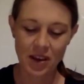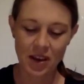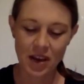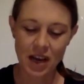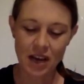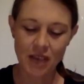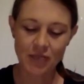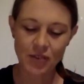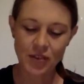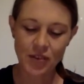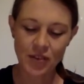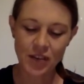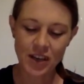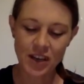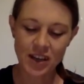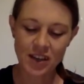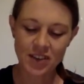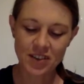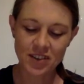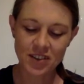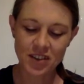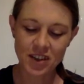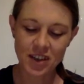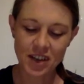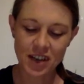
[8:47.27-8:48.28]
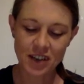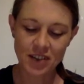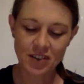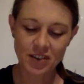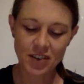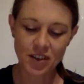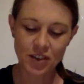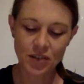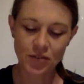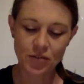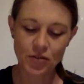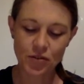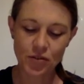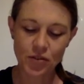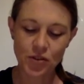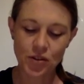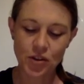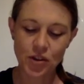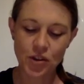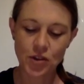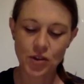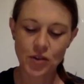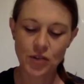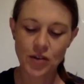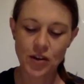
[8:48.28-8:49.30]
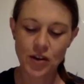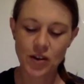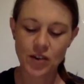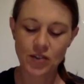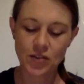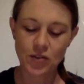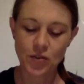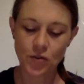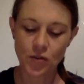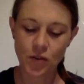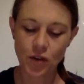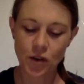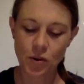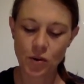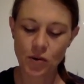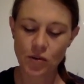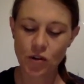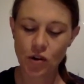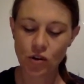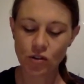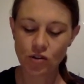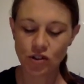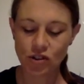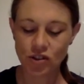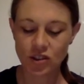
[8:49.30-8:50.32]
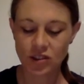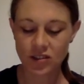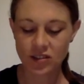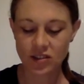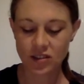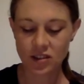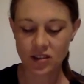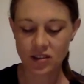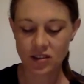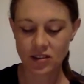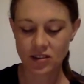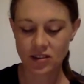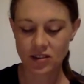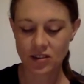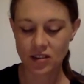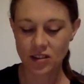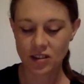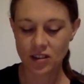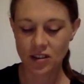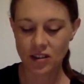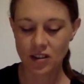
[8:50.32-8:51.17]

Everything is connected through the universal flow of consciousness.